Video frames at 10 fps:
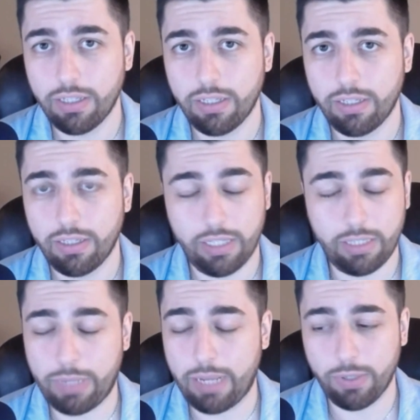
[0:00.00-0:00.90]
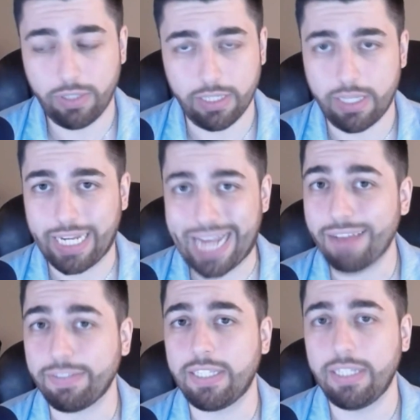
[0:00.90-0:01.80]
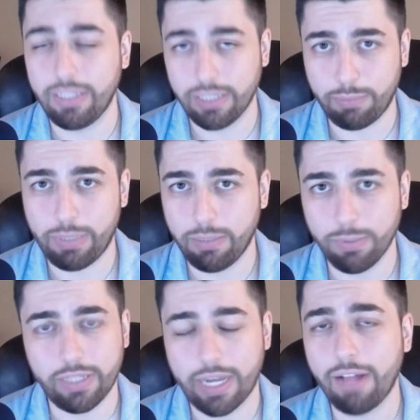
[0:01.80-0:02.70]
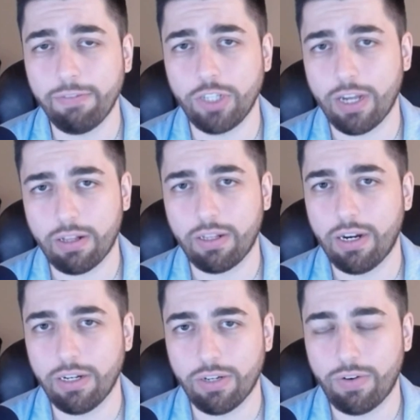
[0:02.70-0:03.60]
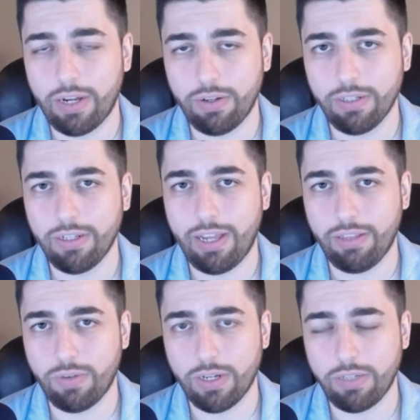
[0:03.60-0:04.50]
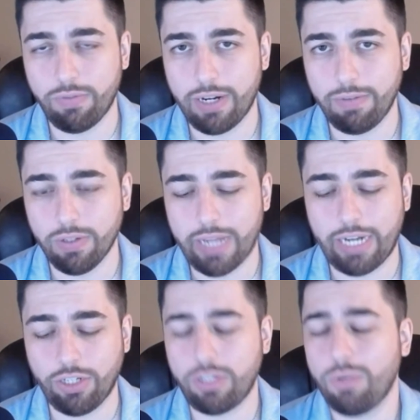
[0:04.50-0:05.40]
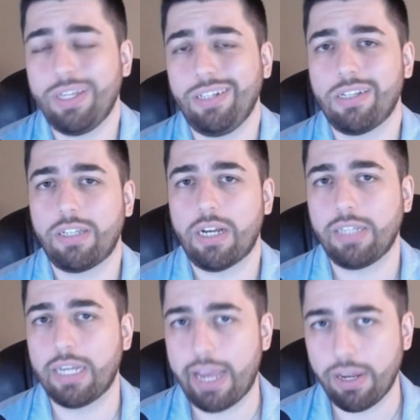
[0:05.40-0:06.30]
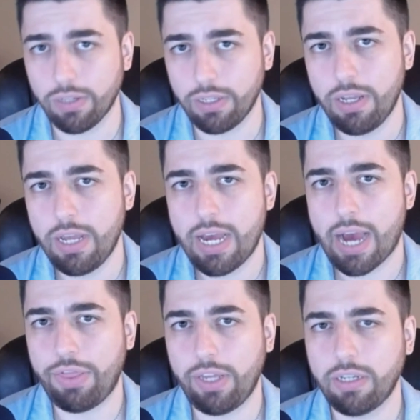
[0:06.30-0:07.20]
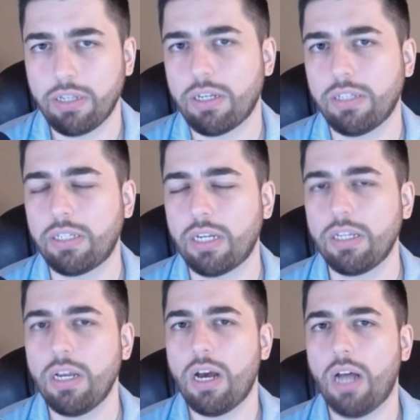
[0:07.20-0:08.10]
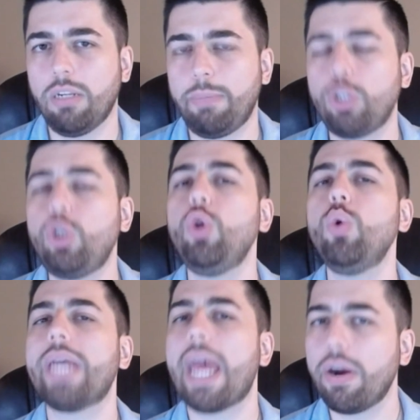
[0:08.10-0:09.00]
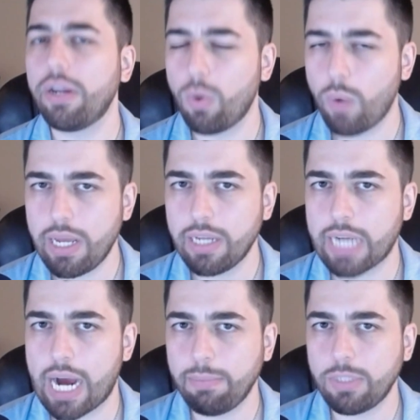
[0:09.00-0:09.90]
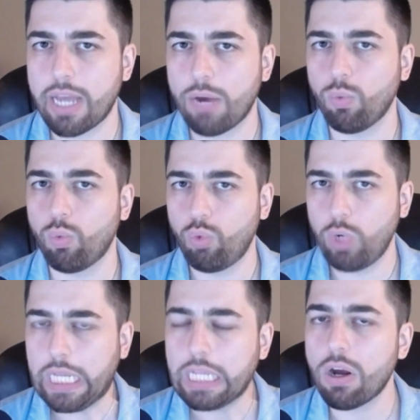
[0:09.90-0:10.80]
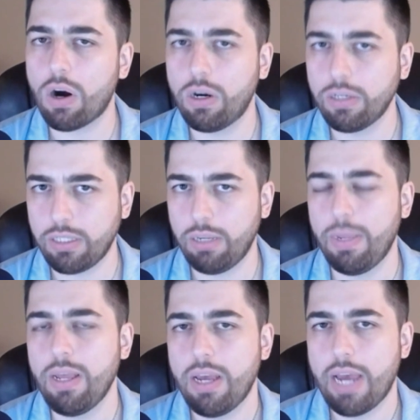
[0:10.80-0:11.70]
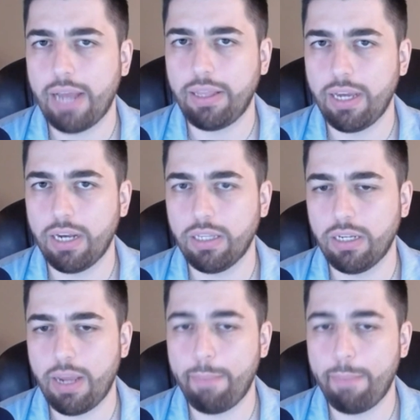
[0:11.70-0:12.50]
This playbook is thick. I've seen this playbook that Alpha Chaco carries around and the rest of Rival, and I just don't think Dignitas can handle it. I think Dignitas gets a little bit too carried away at times. That really hurts them at the end of the day.